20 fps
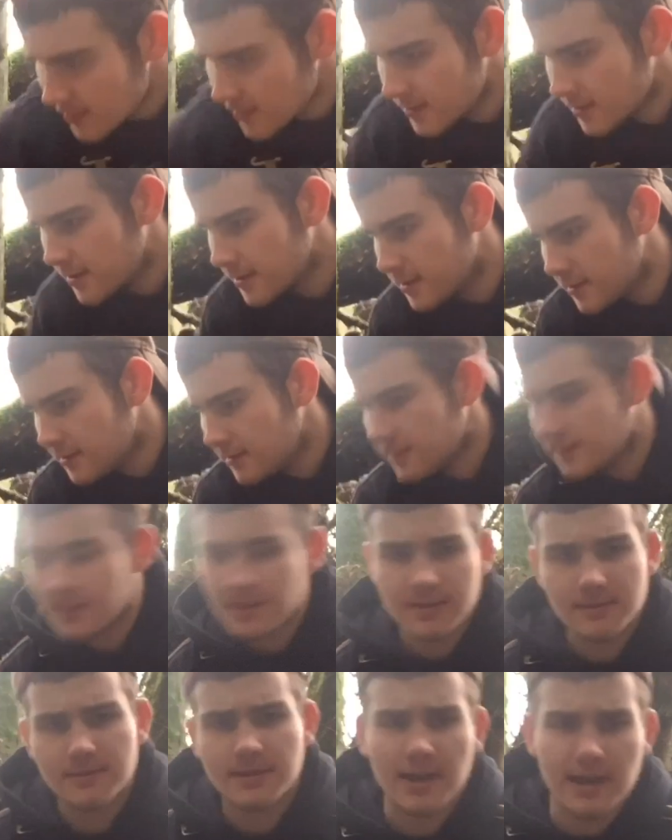
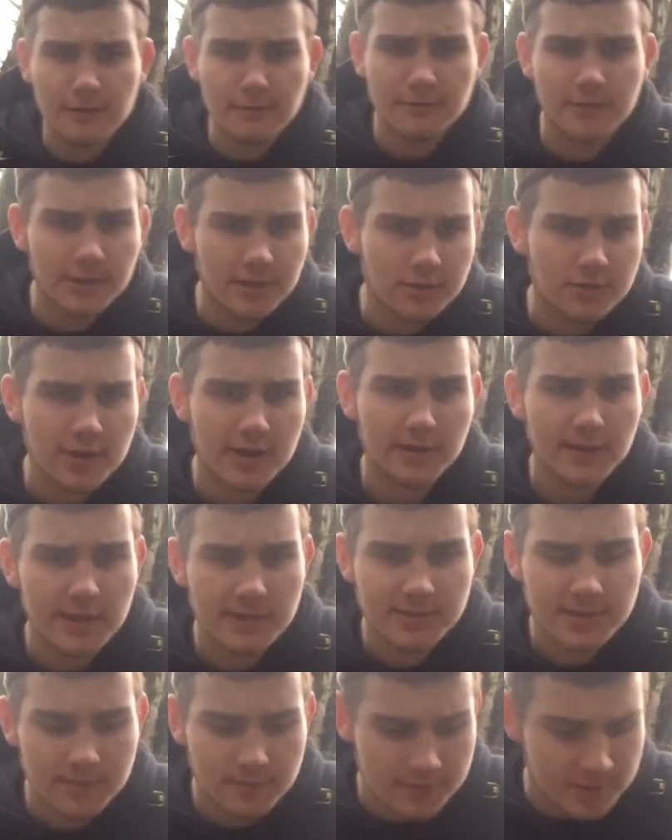I don't really drink a lot of
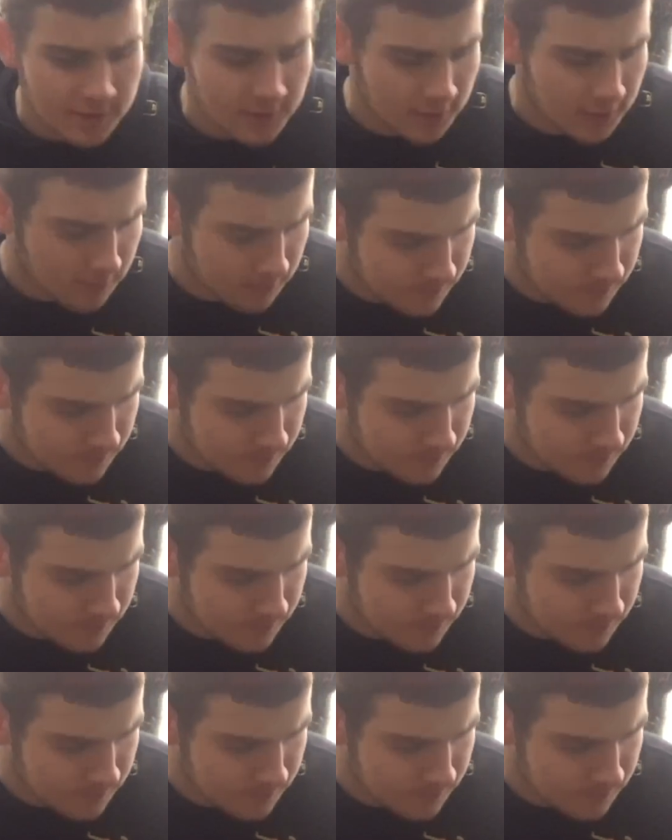stuff with sugar.